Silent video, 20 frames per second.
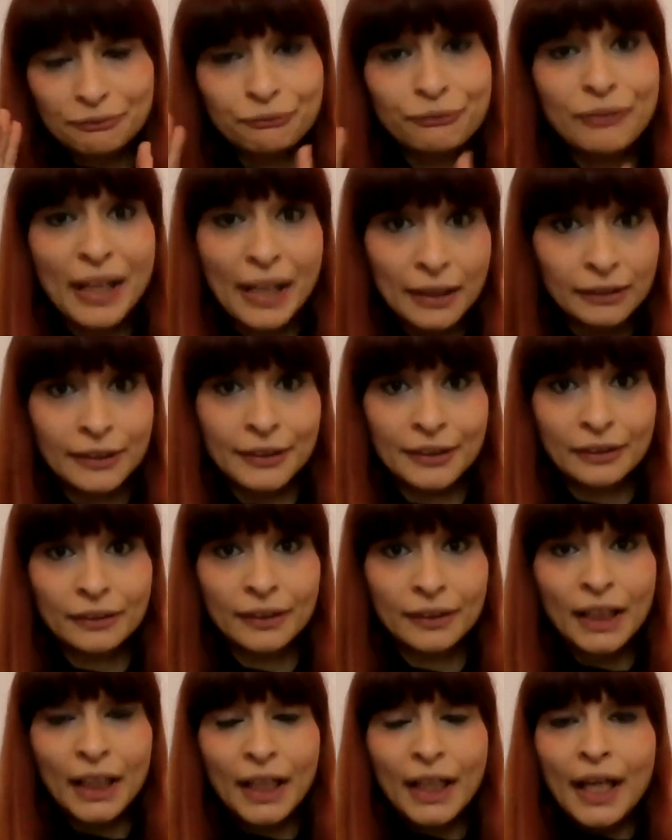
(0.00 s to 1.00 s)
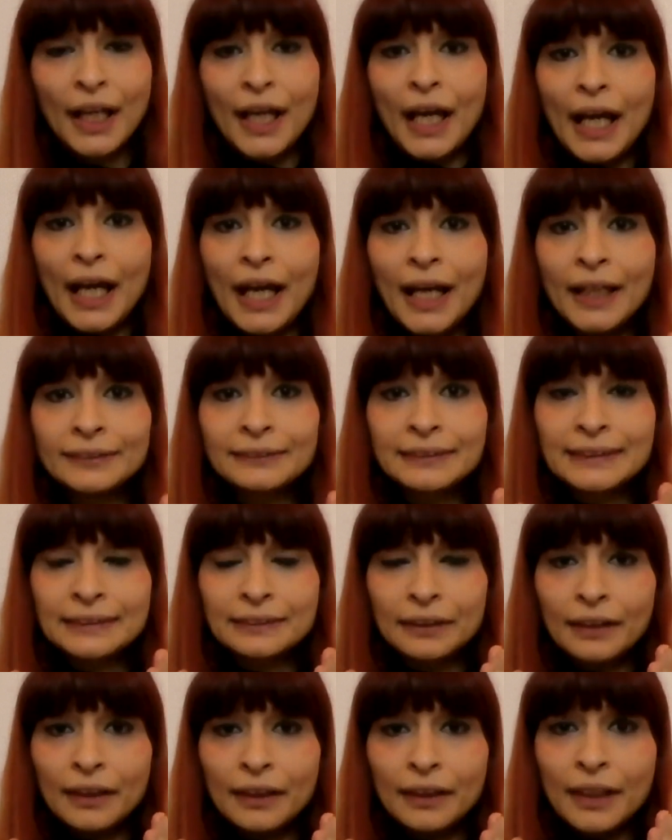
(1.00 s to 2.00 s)
failure, and
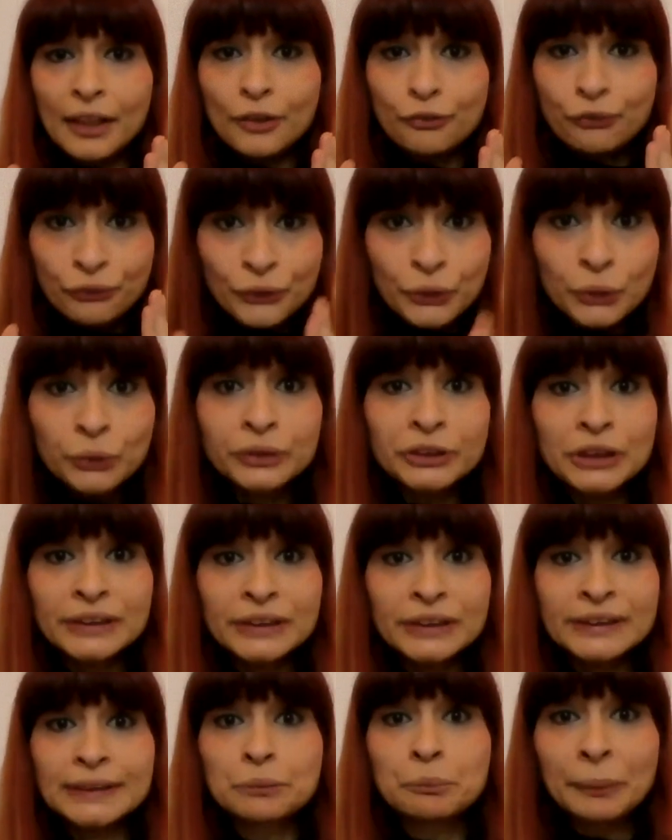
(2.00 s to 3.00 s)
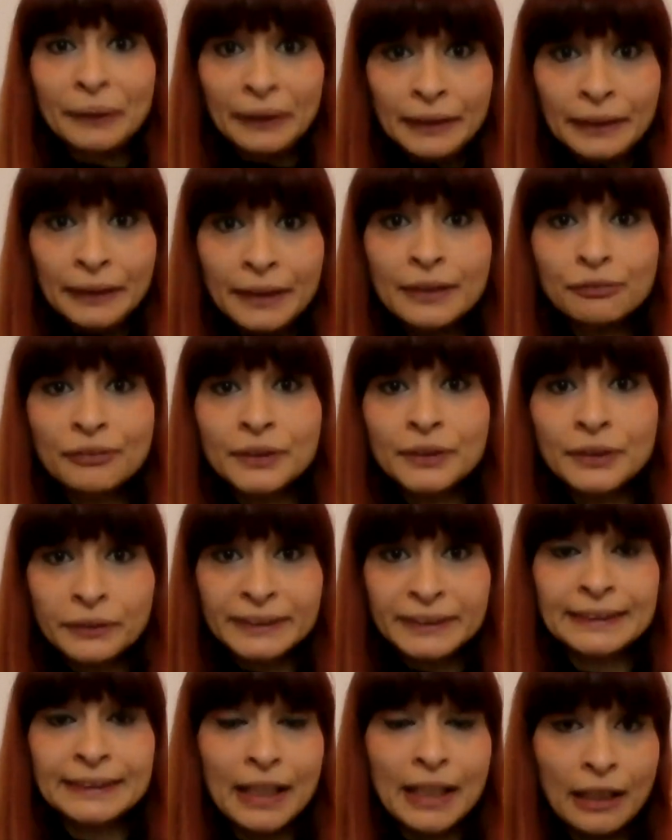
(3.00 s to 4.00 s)
if you just believe in
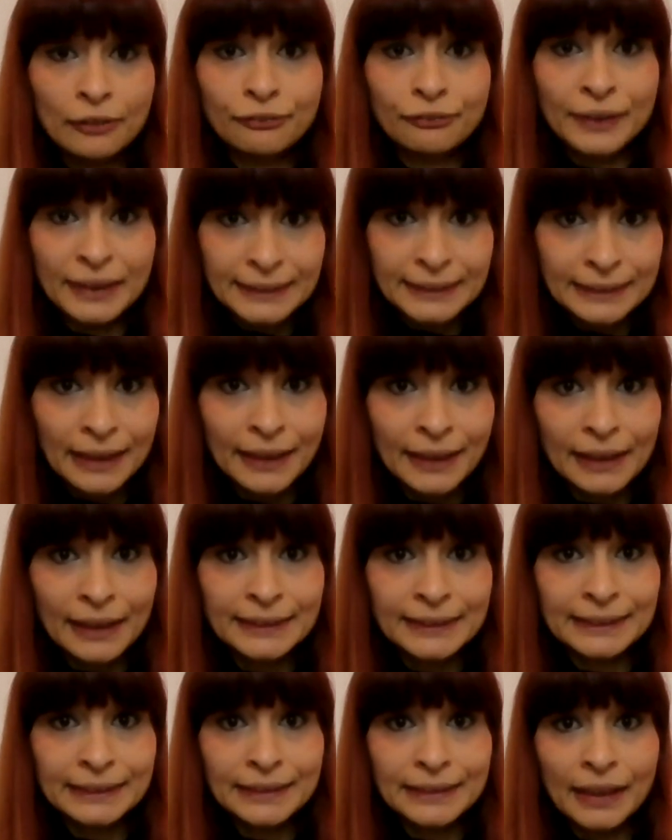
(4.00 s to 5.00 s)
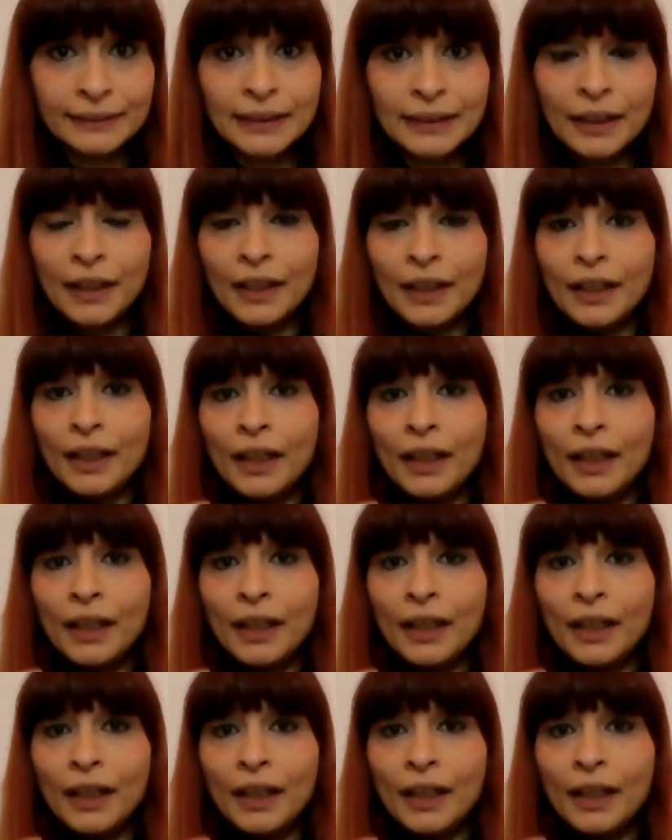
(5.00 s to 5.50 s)
yourself, it's like I said,